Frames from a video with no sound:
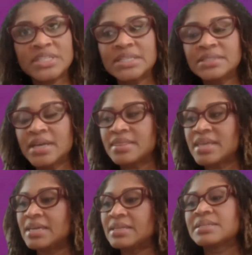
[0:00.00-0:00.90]
often
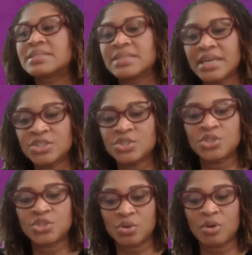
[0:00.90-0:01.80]
they
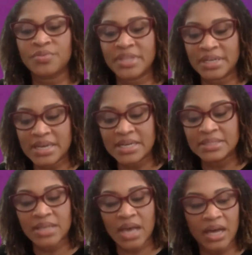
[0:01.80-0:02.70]
exist to serve the
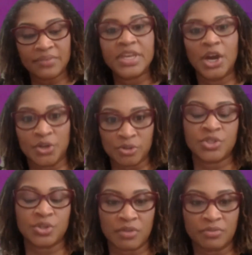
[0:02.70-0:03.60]
needs of the
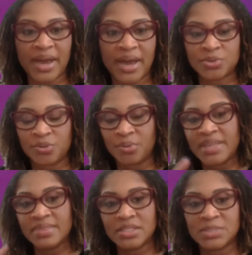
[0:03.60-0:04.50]
underserved, right? So
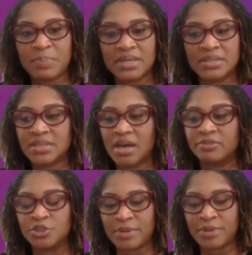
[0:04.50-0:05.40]
they're in the space
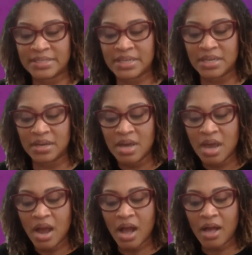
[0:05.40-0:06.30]
of addressing